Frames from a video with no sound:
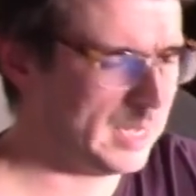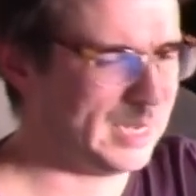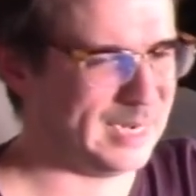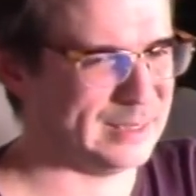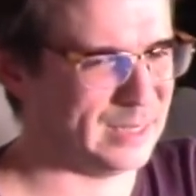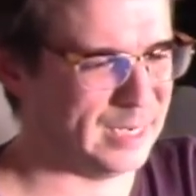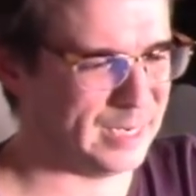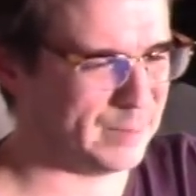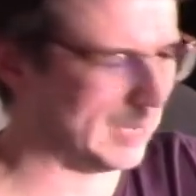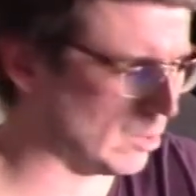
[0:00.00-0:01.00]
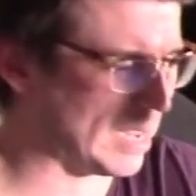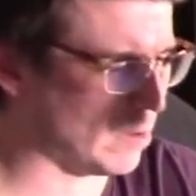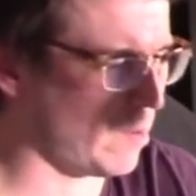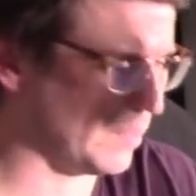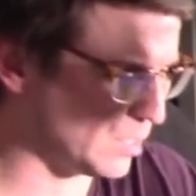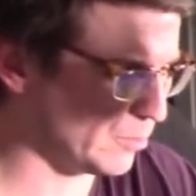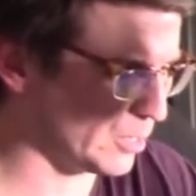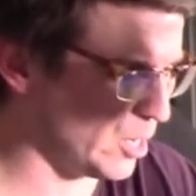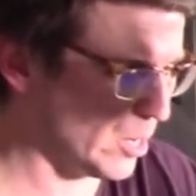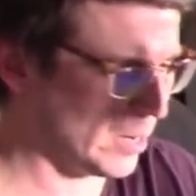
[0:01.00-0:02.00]
And like, I'm like, okay, I want this other
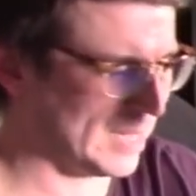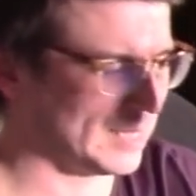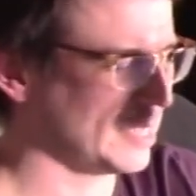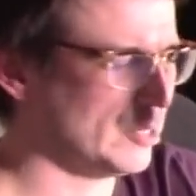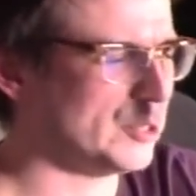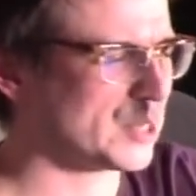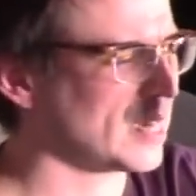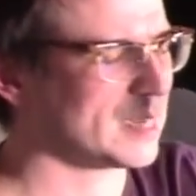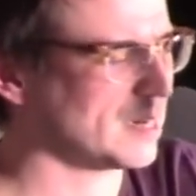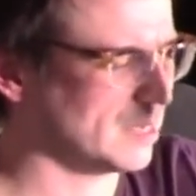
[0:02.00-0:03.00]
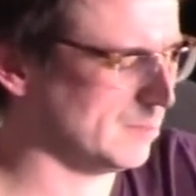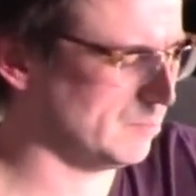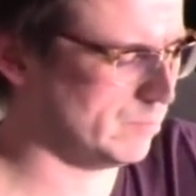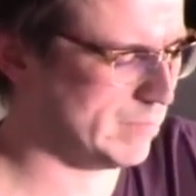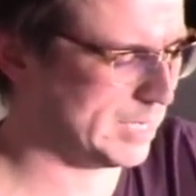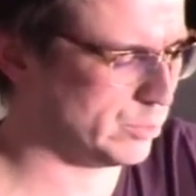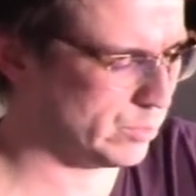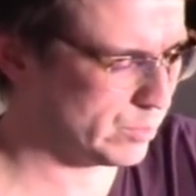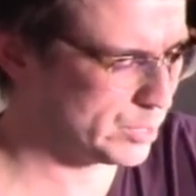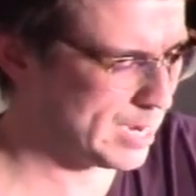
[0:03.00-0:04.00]
card. And like, you just kind of got to make do
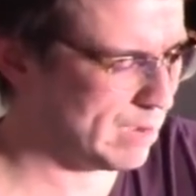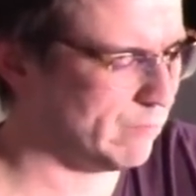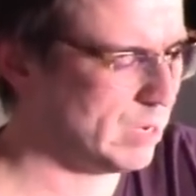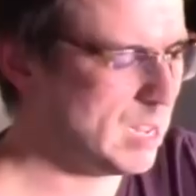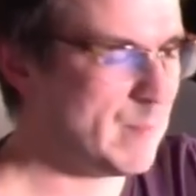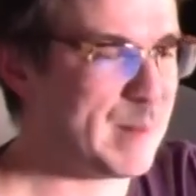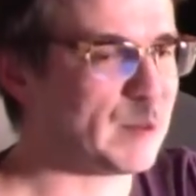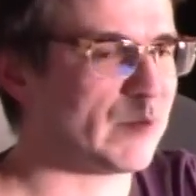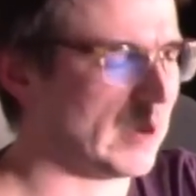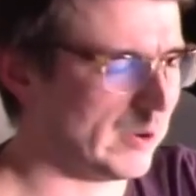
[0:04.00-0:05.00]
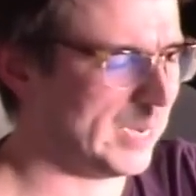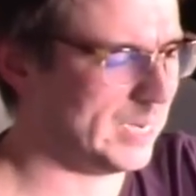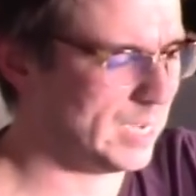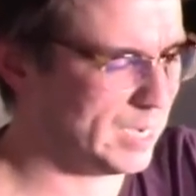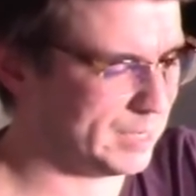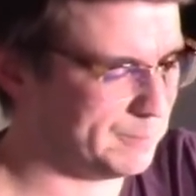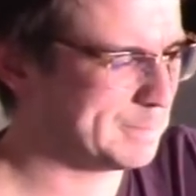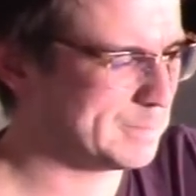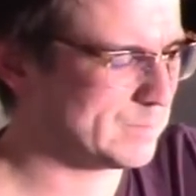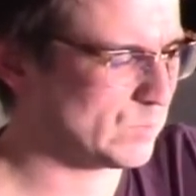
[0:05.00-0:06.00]
with what you have. People are very,
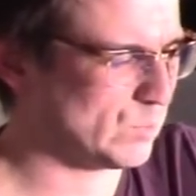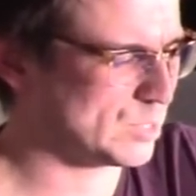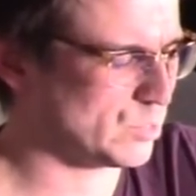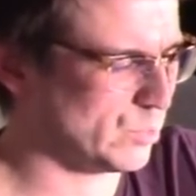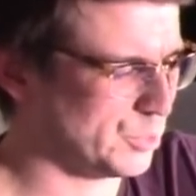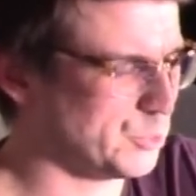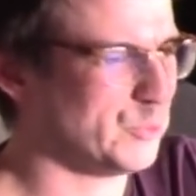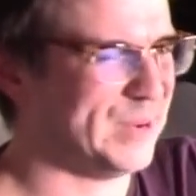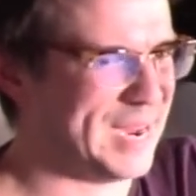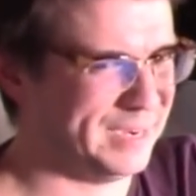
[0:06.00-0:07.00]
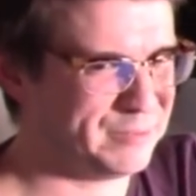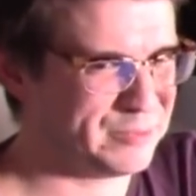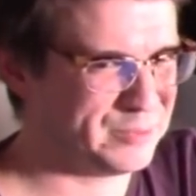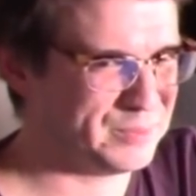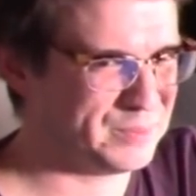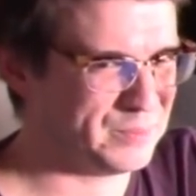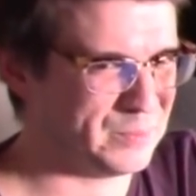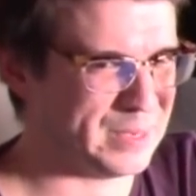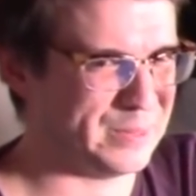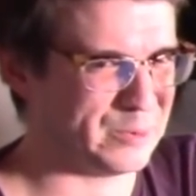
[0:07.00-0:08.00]
what's the word, creative
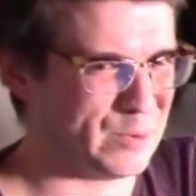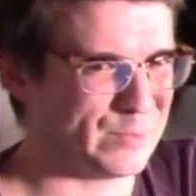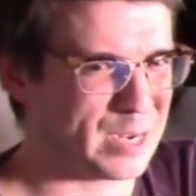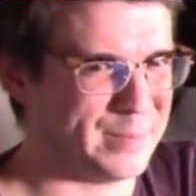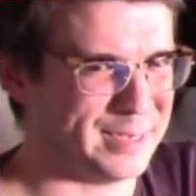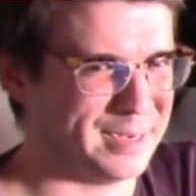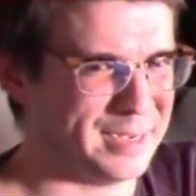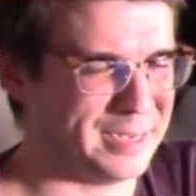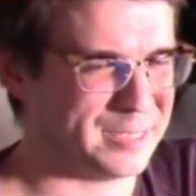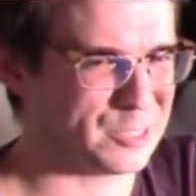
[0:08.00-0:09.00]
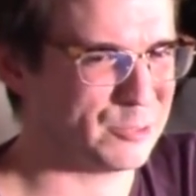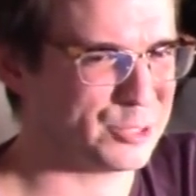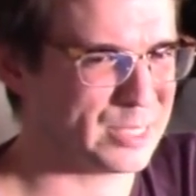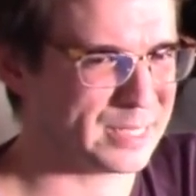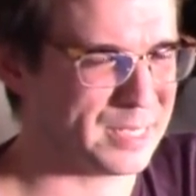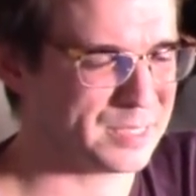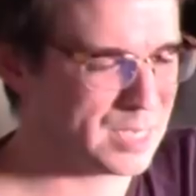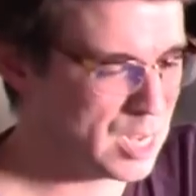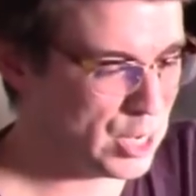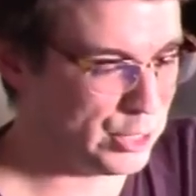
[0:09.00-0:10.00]
when they're overcoming solutions like this.
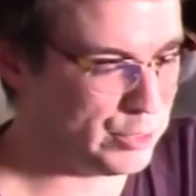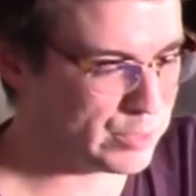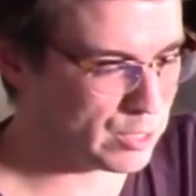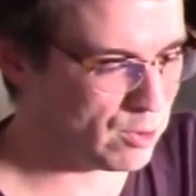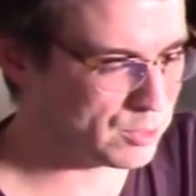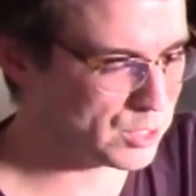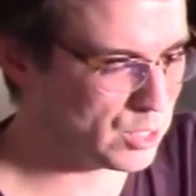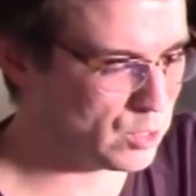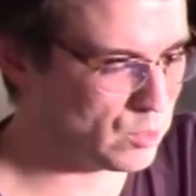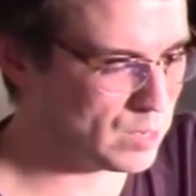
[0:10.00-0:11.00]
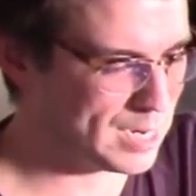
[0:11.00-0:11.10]
You can also,